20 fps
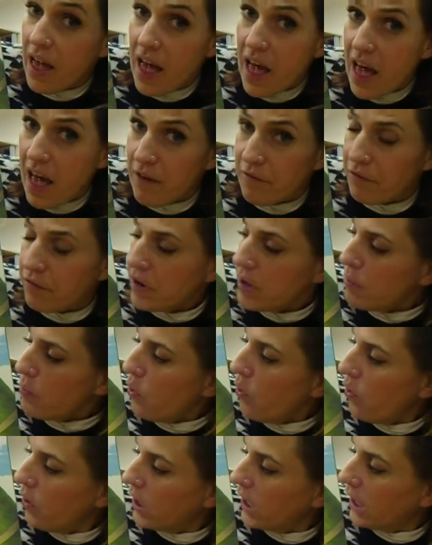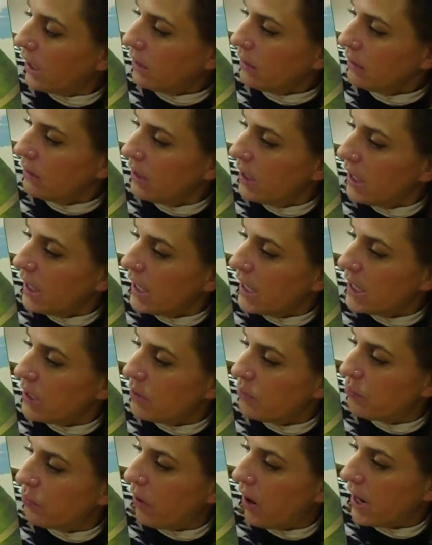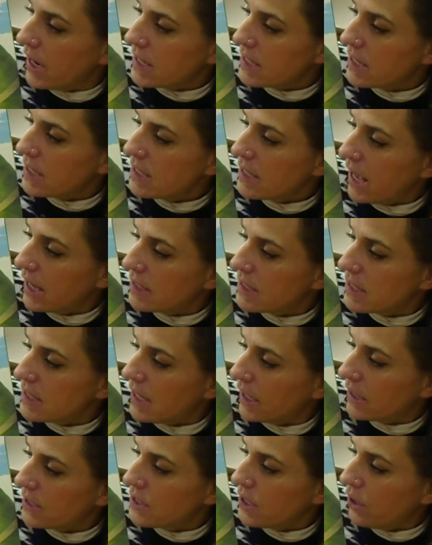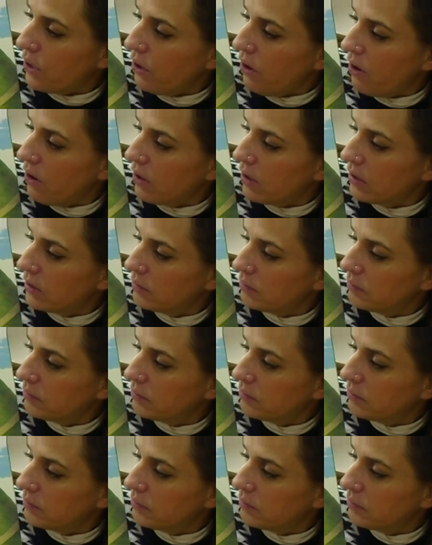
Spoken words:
Every morning he rises at 6 o'clock.